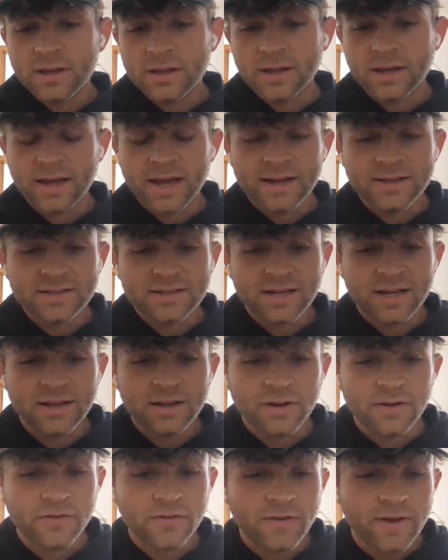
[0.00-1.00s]
Like Ed said,
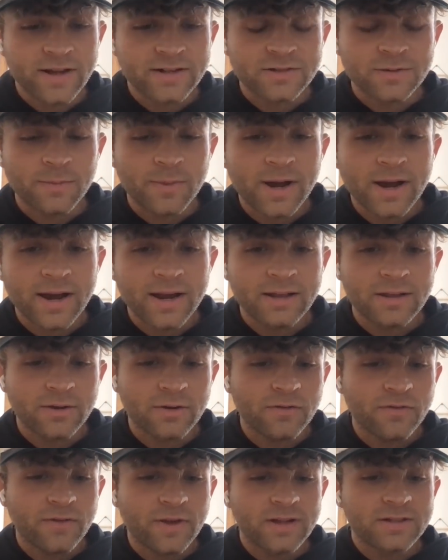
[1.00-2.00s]
they're fans of mine.
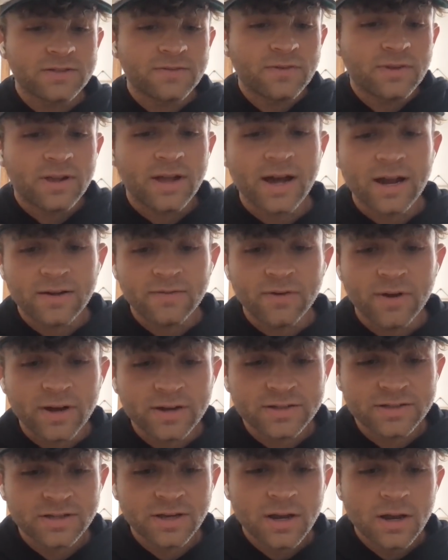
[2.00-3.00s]
They're fans of a lot of
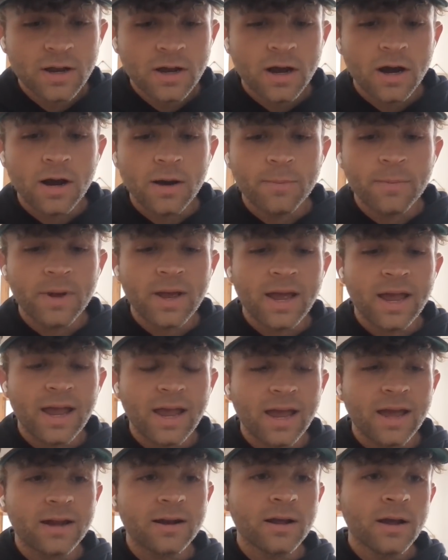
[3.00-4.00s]
us. Um,
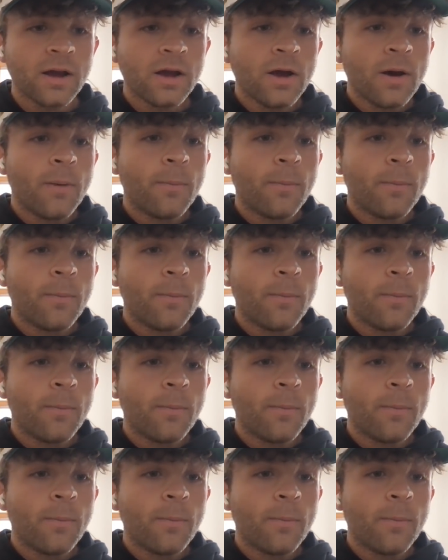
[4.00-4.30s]
and,